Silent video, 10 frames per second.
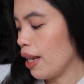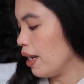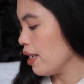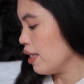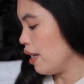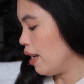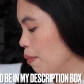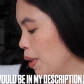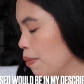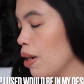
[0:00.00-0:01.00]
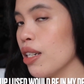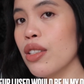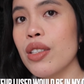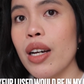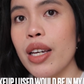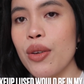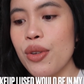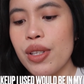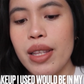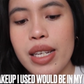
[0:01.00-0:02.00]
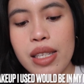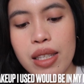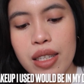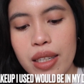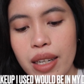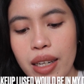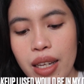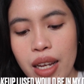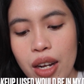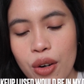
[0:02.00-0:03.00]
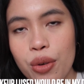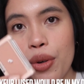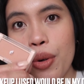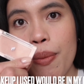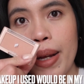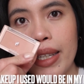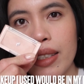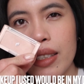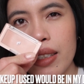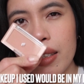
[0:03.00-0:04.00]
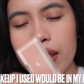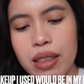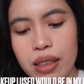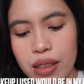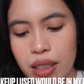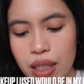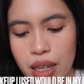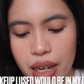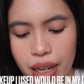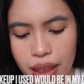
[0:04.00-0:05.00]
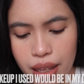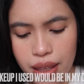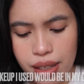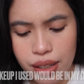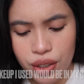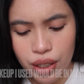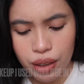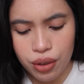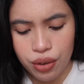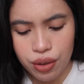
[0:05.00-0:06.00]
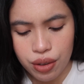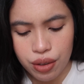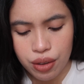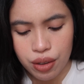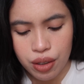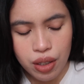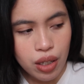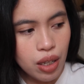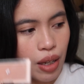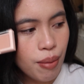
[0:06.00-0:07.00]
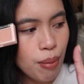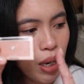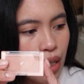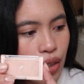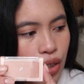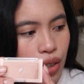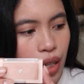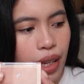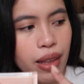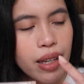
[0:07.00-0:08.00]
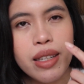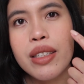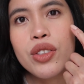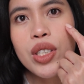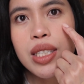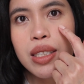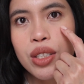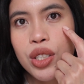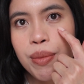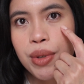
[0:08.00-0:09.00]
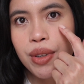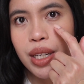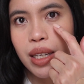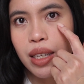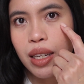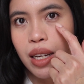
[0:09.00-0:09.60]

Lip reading: eyes and my blush, I use the Romand, I think this is Shell Nude blush, and then just the shimmery